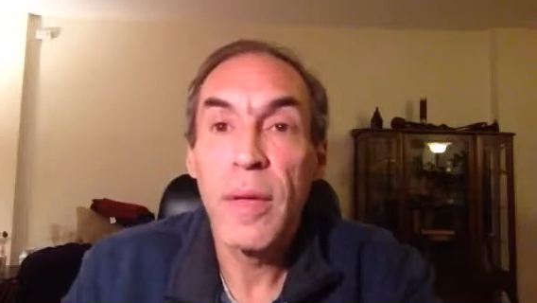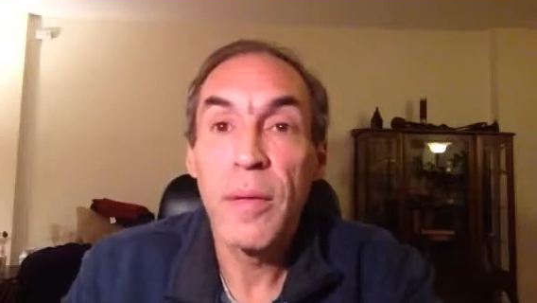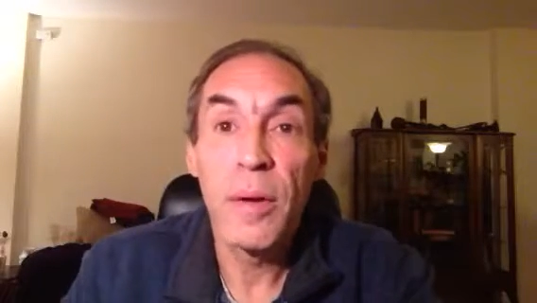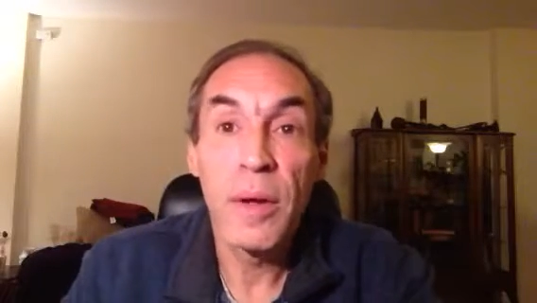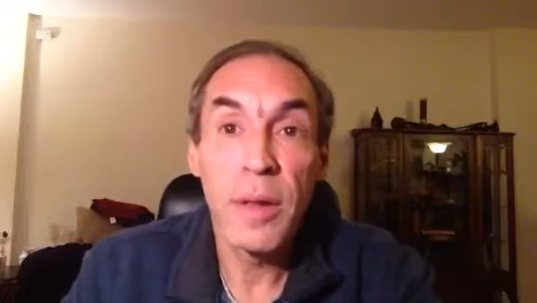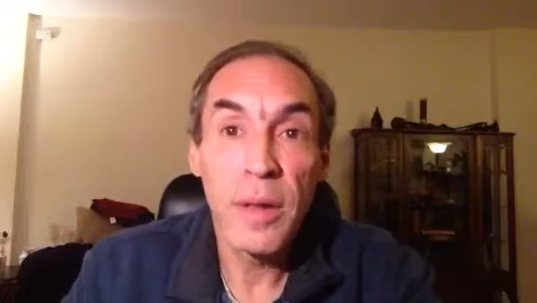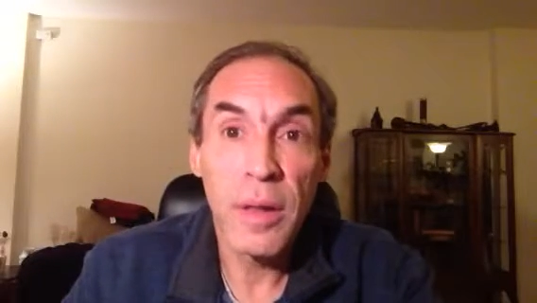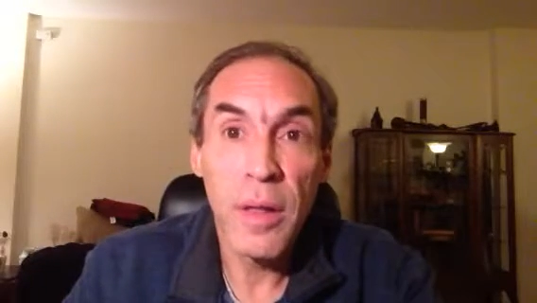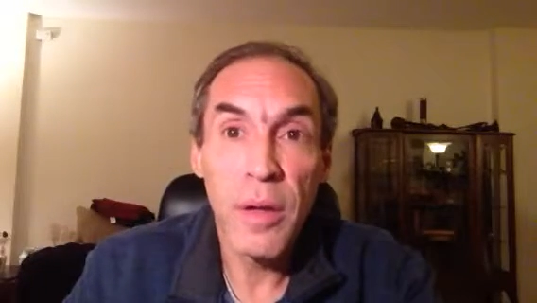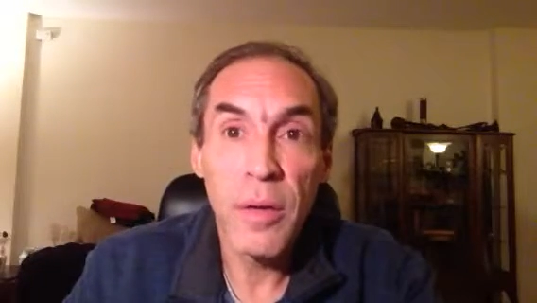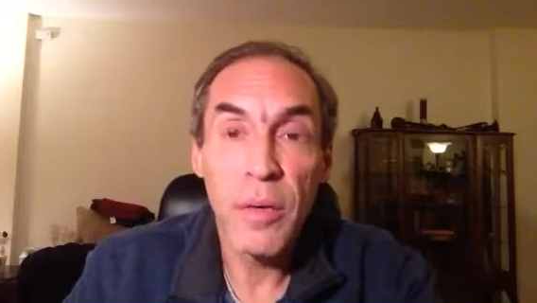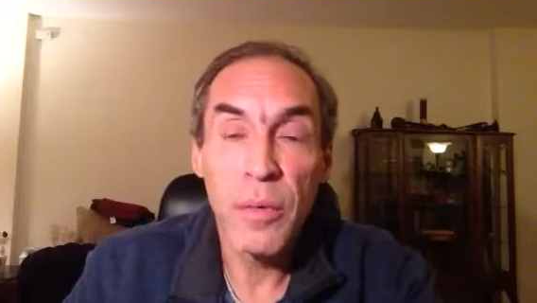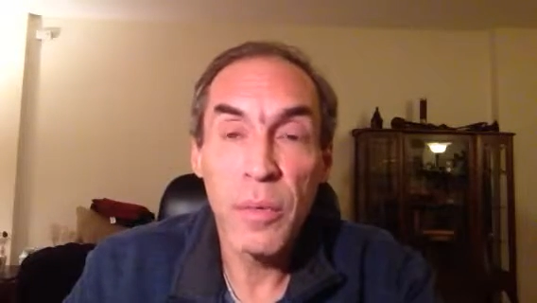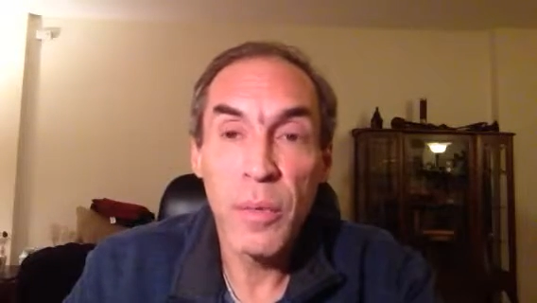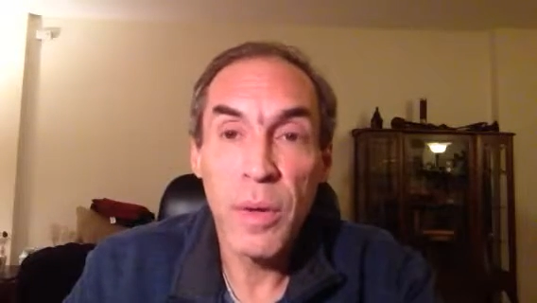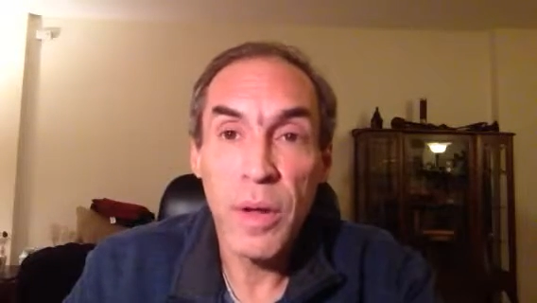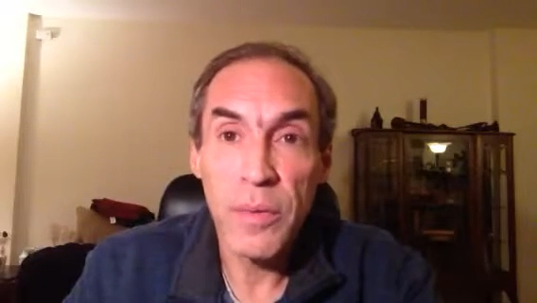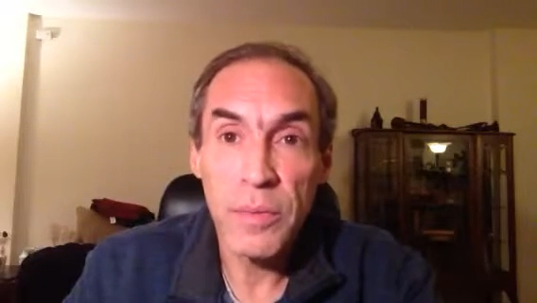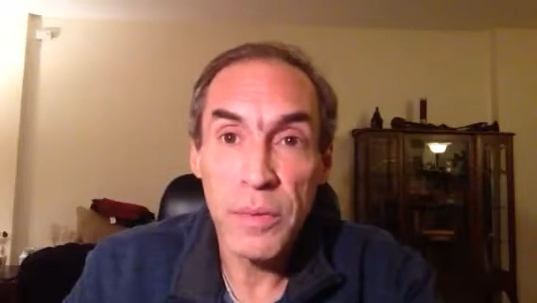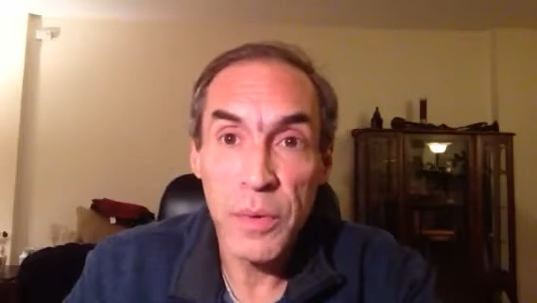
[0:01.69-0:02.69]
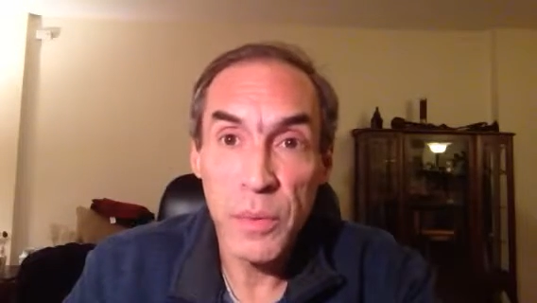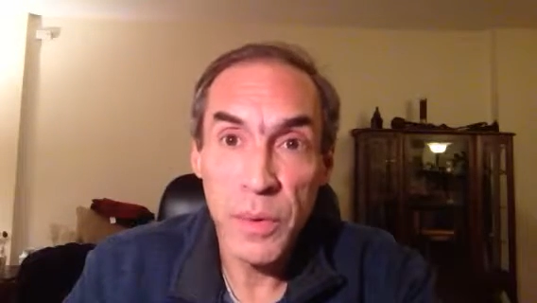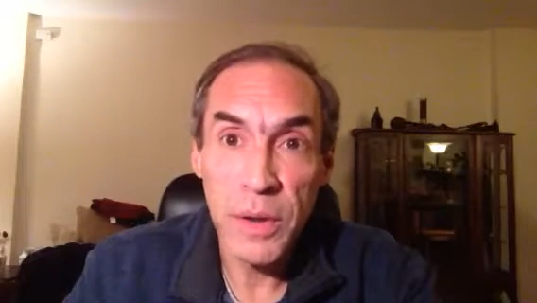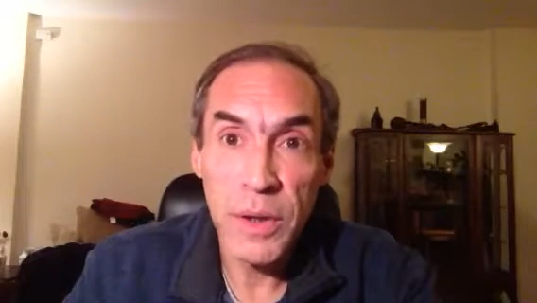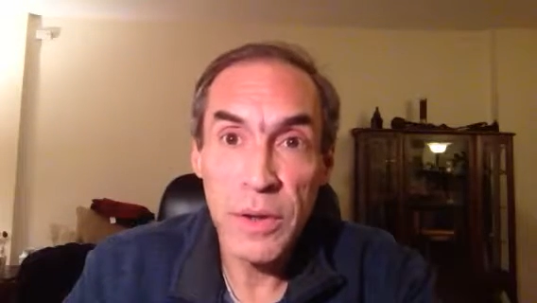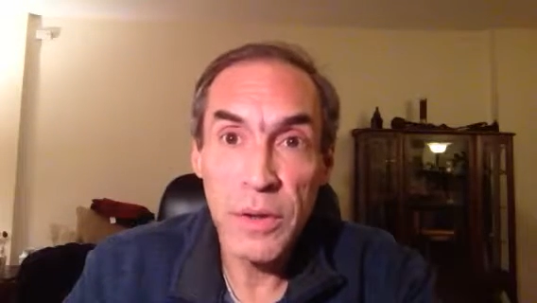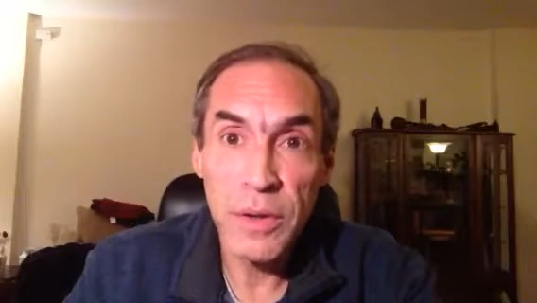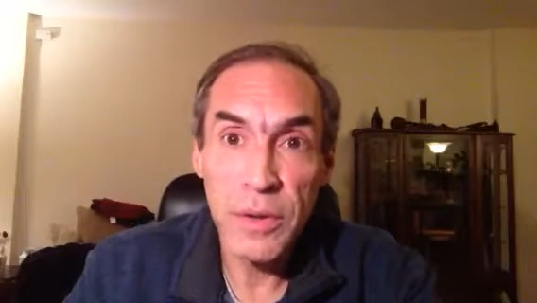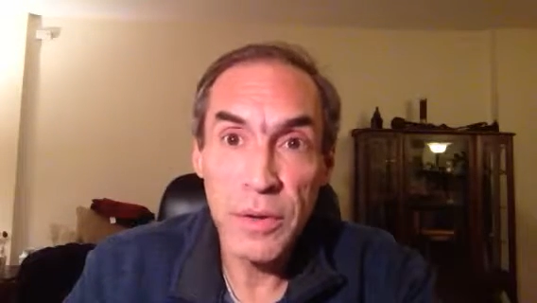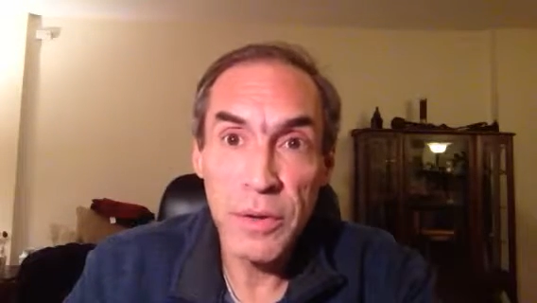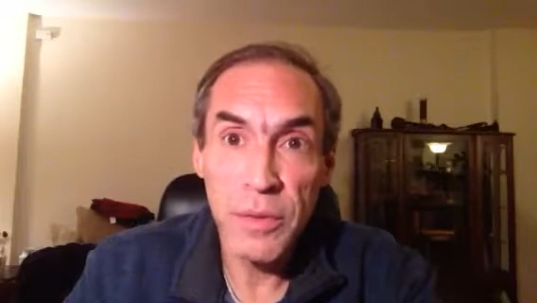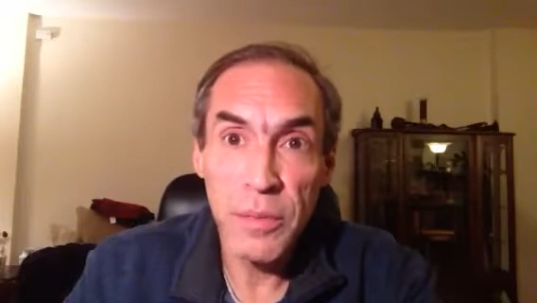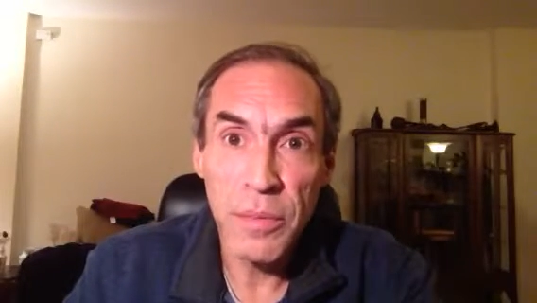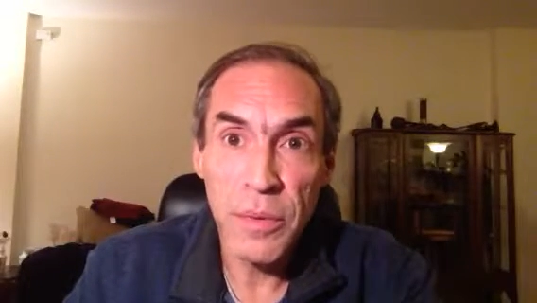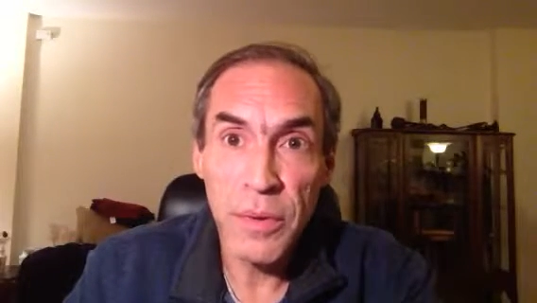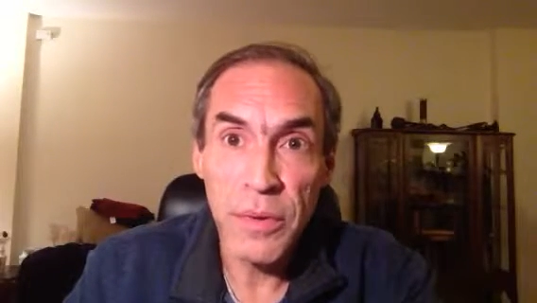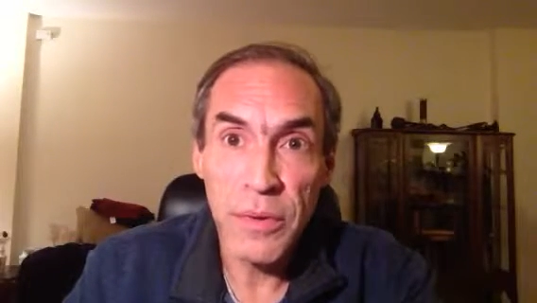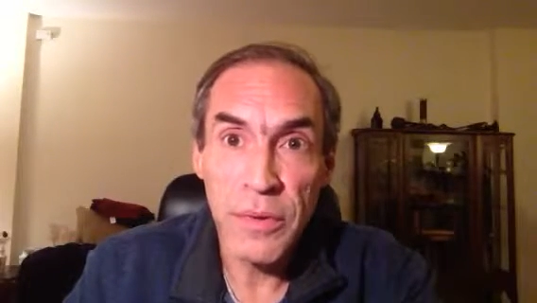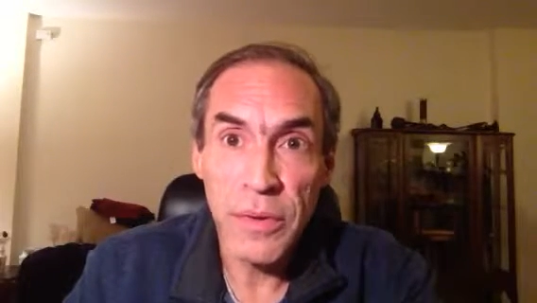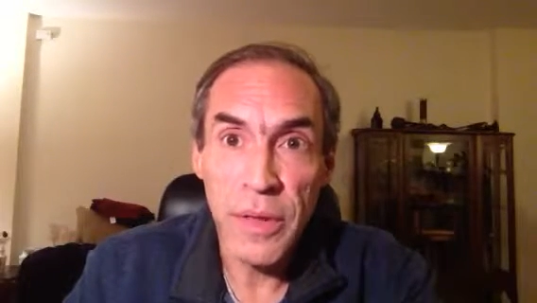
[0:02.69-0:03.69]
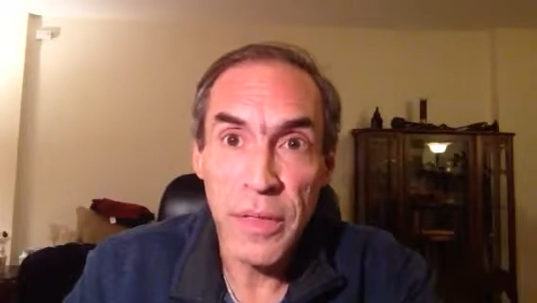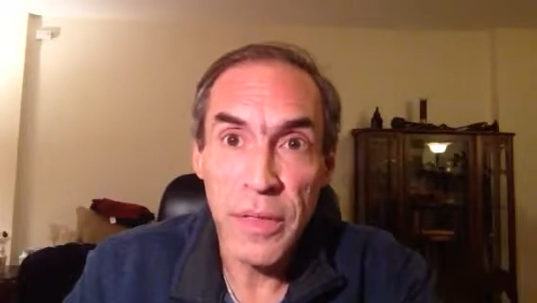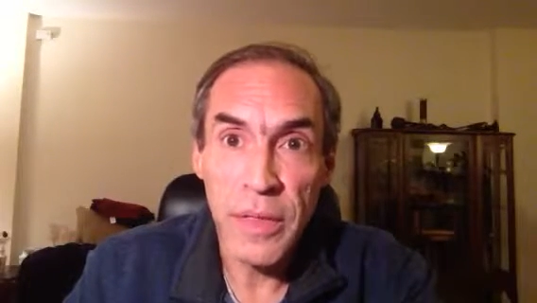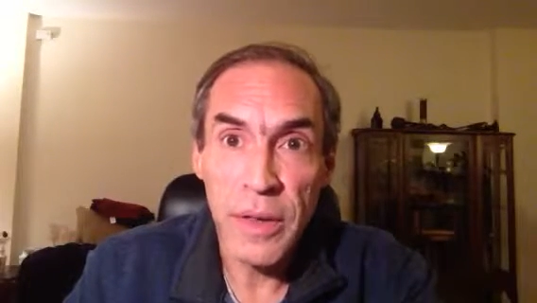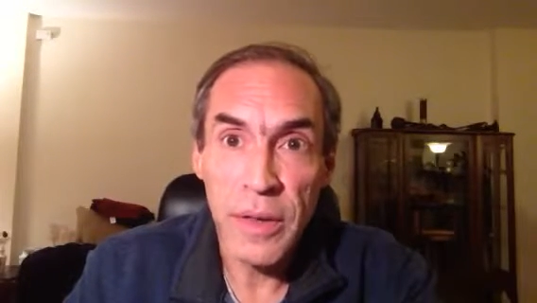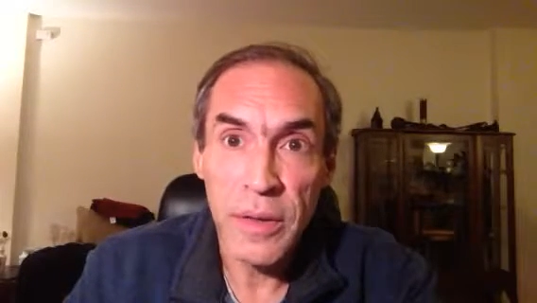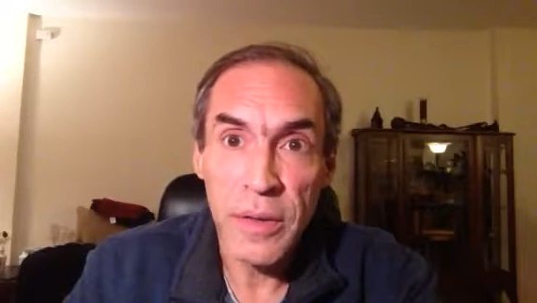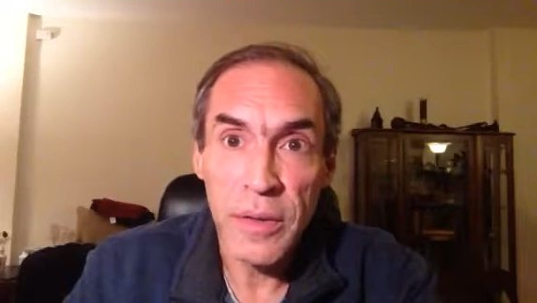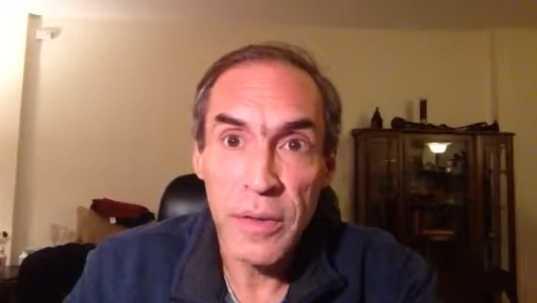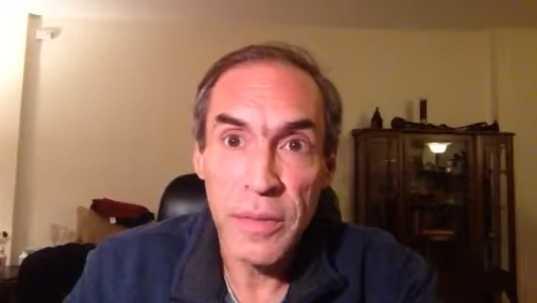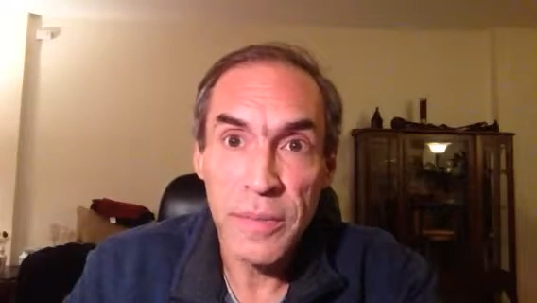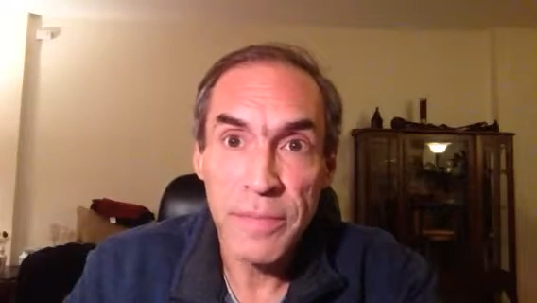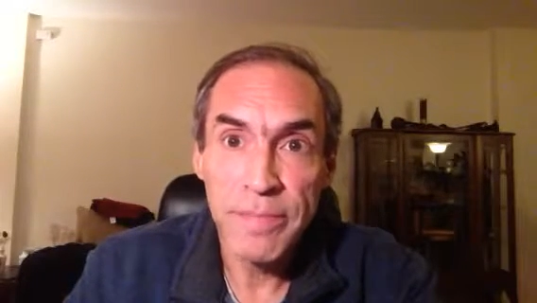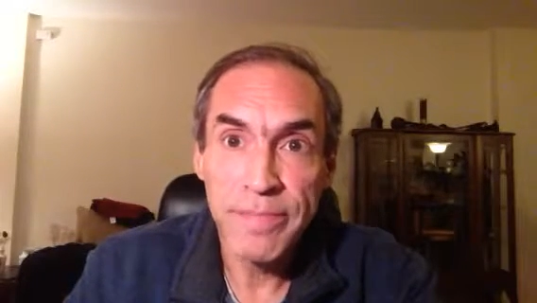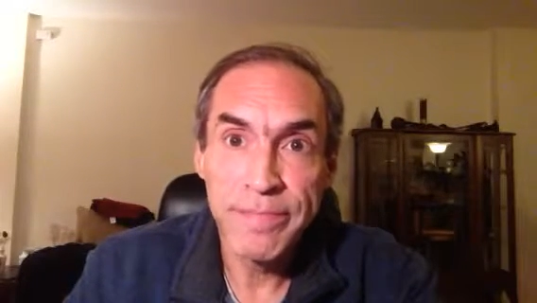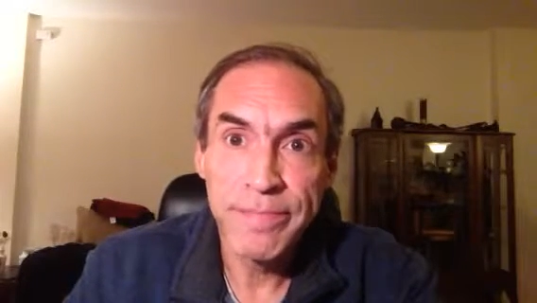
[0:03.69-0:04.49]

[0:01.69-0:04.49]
Well, hello and welcome to week 2 of Business Ethics.